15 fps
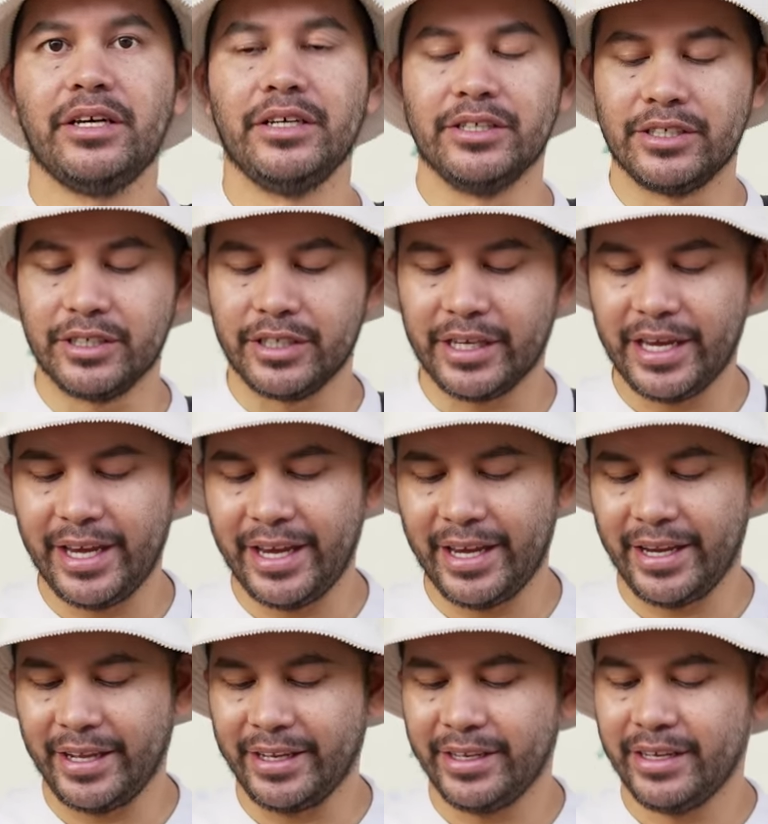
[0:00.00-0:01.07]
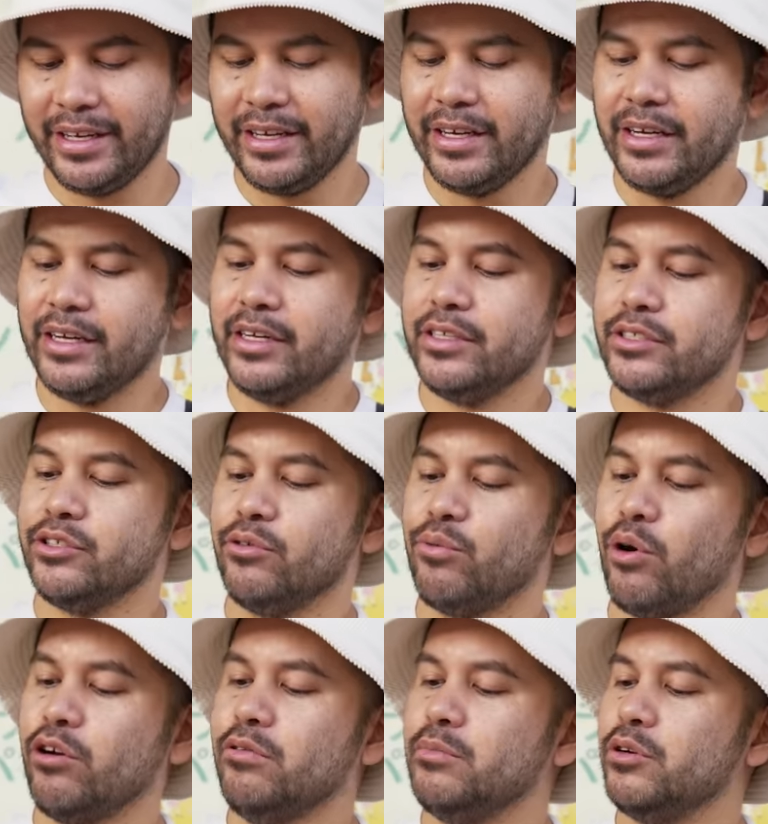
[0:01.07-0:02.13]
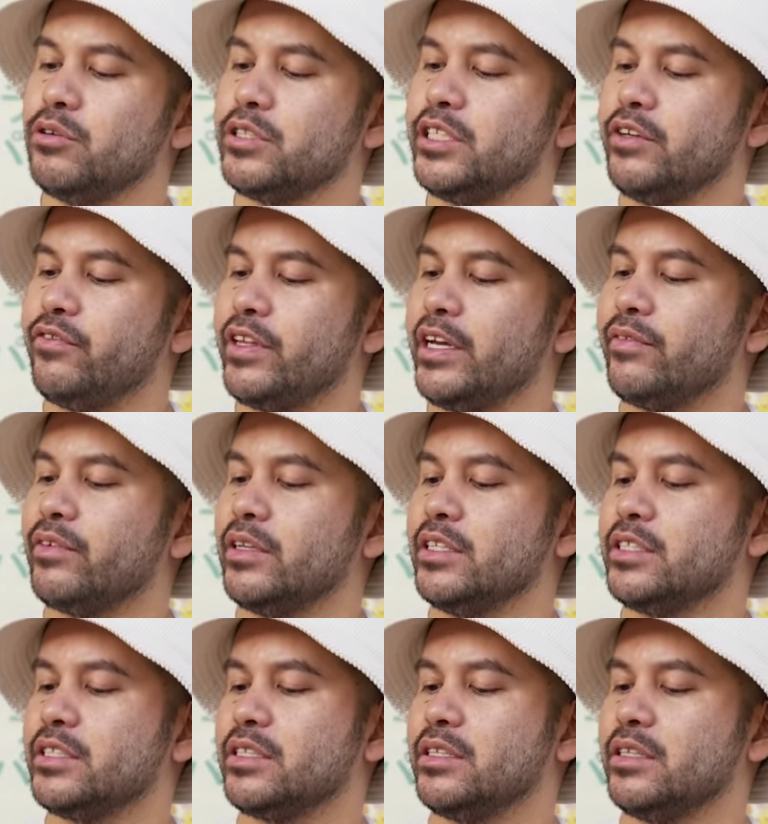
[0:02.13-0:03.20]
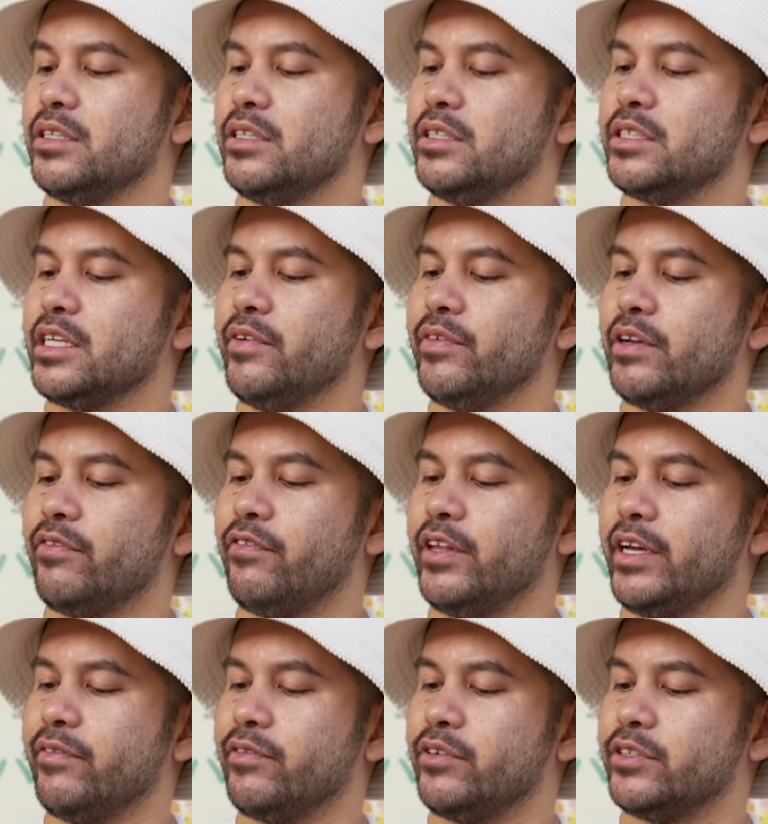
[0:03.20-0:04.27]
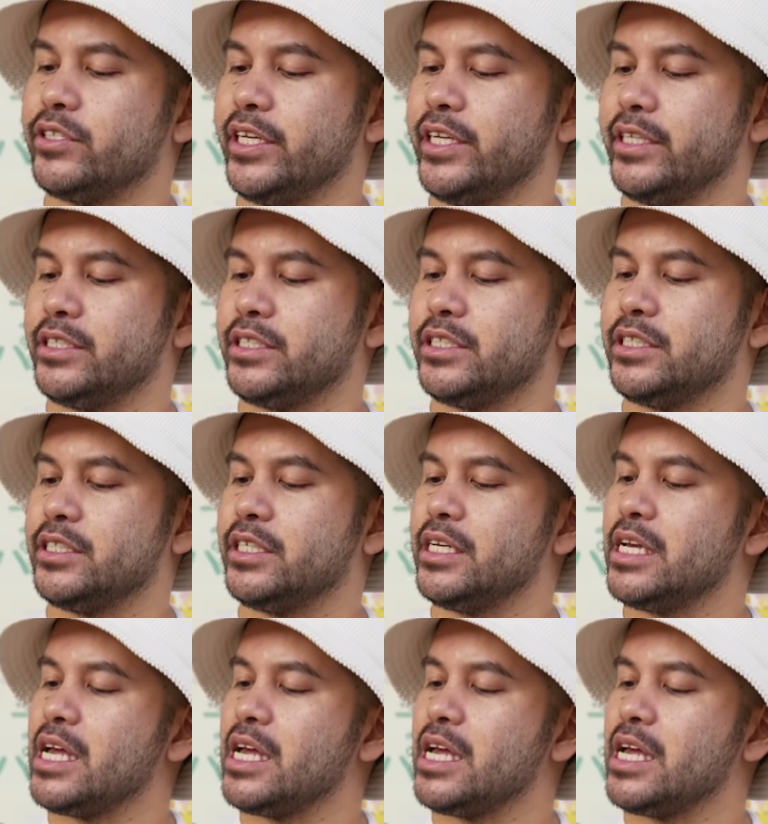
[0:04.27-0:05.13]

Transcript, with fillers: into the can. So royal milk tea flavor, let's, let's give it a flavor taste.